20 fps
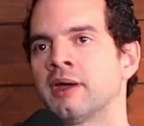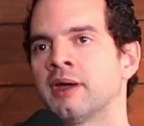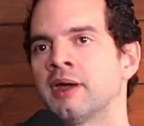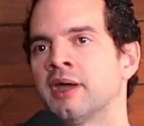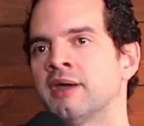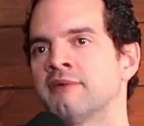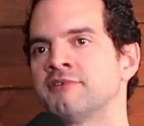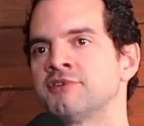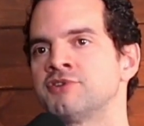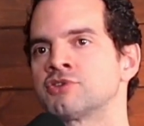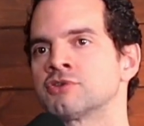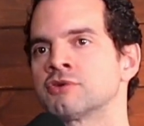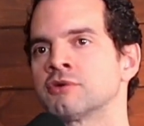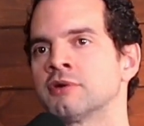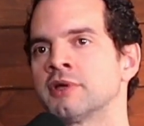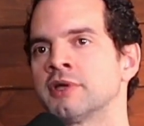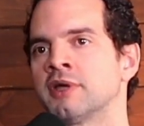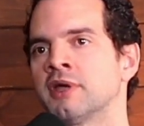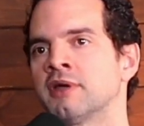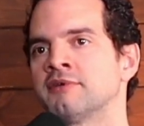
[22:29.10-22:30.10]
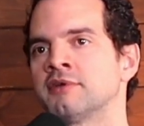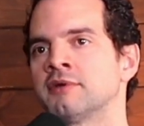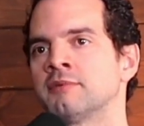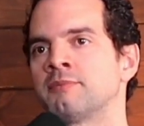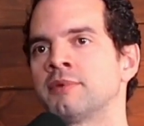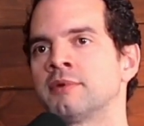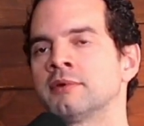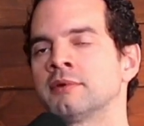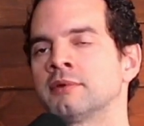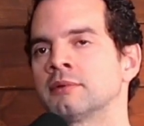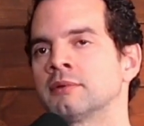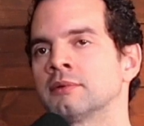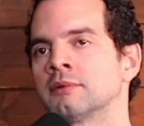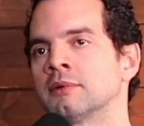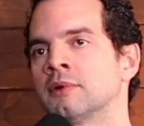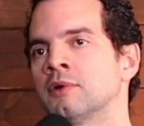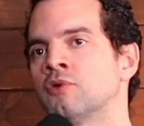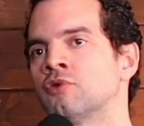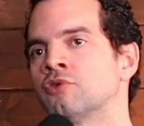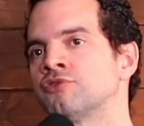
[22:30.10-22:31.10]
I have a
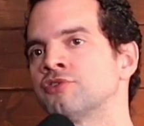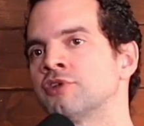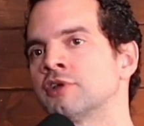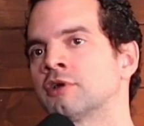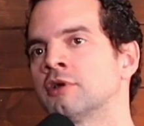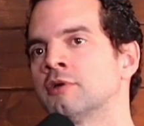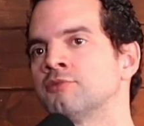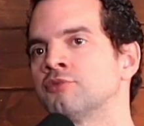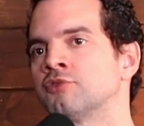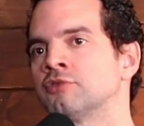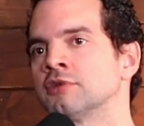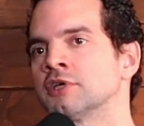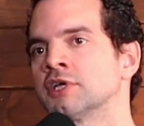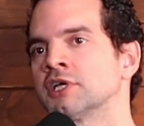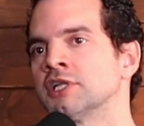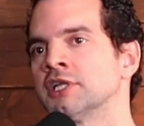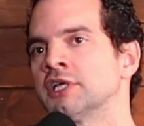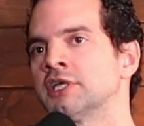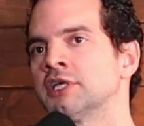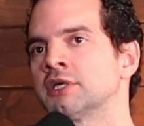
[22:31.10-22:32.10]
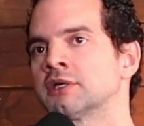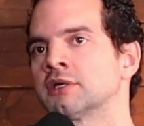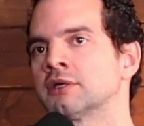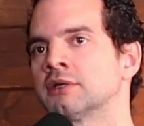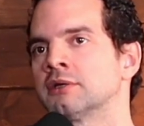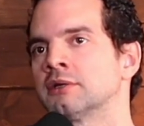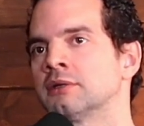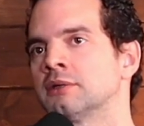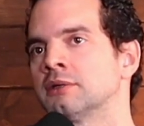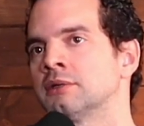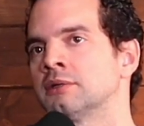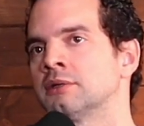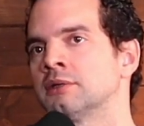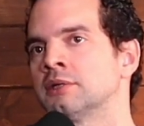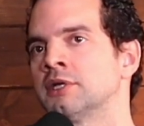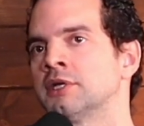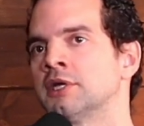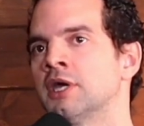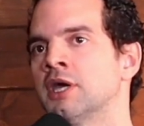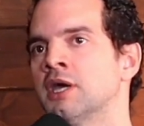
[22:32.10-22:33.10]
horse that comes to the clinic.
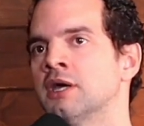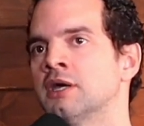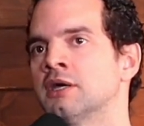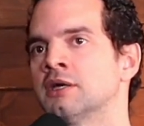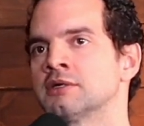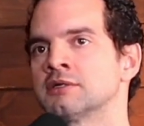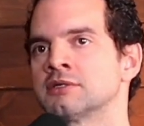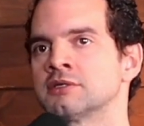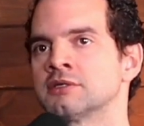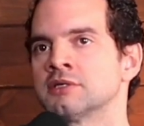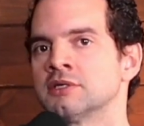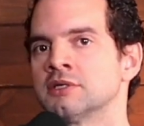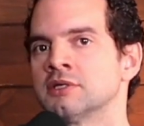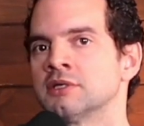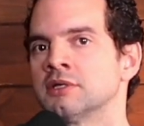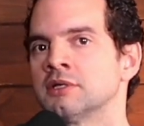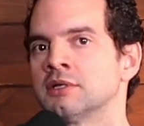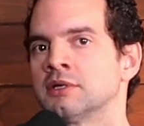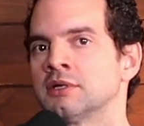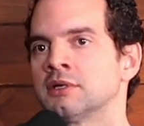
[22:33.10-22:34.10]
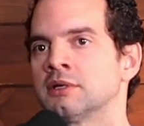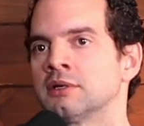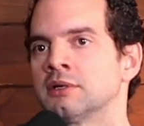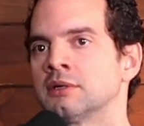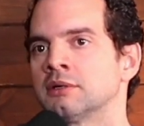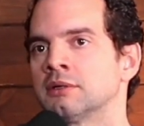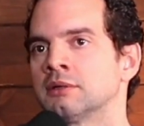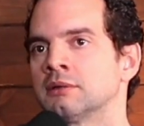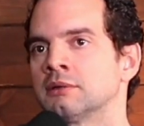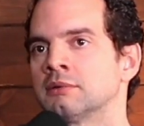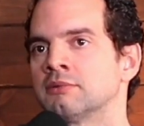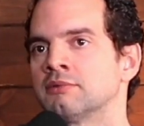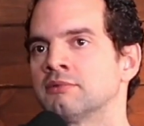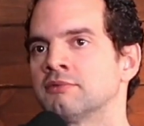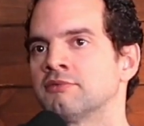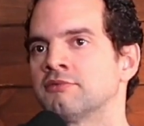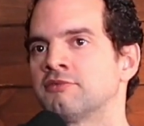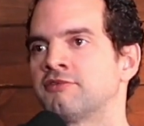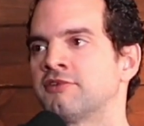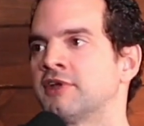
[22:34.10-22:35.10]
It has
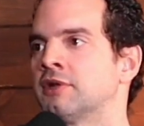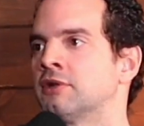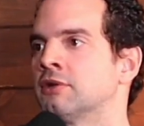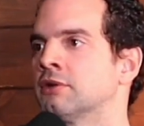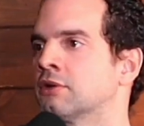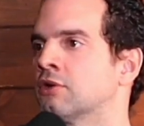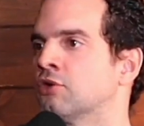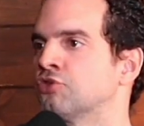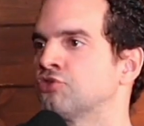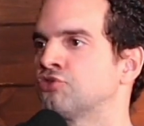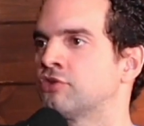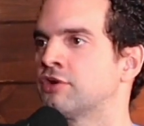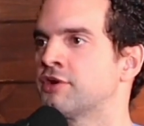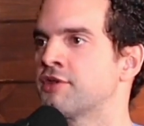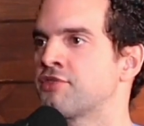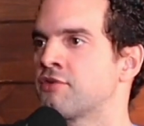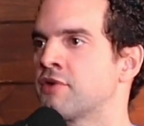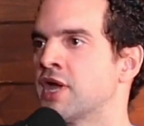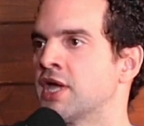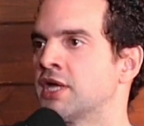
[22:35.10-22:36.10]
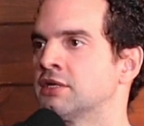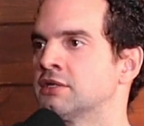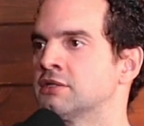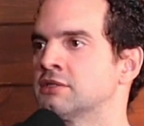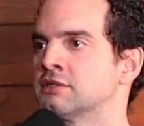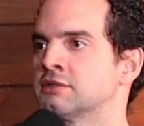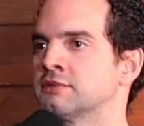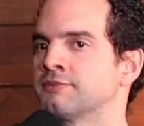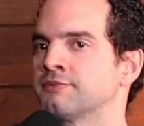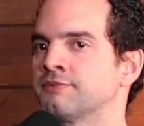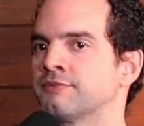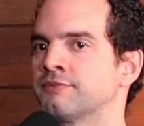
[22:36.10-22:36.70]
fetlock osteoarthritis.